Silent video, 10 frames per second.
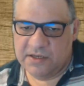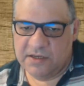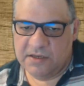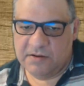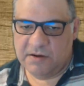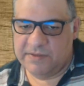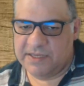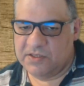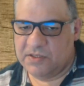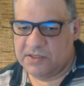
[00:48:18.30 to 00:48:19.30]
Oh,
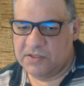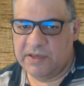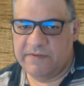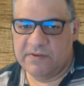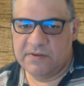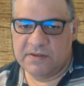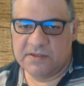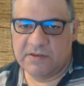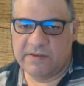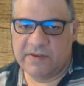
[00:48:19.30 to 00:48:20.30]
that's not even. It's
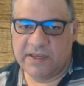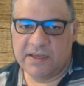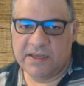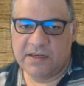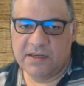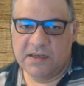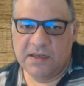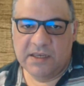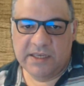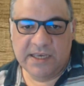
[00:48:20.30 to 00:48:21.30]
not even hanging.
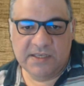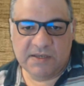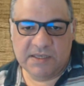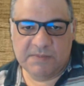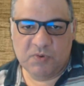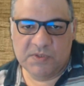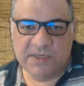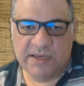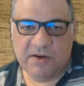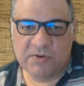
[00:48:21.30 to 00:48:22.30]
King size pawns
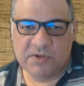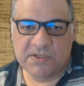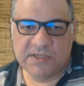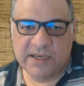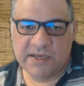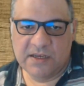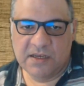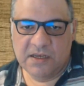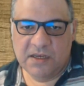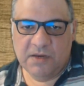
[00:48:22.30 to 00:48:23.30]
here. Hold on a sec.
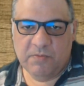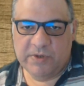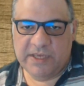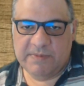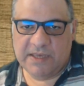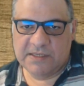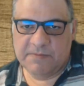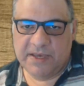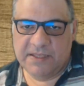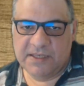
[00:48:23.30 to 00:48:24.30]
We'll keep that as a
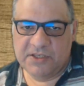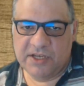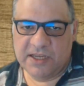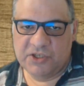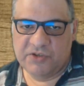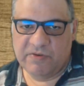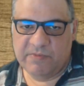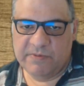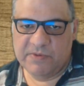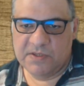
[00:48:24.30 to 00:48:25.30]
pending challenge for a moment.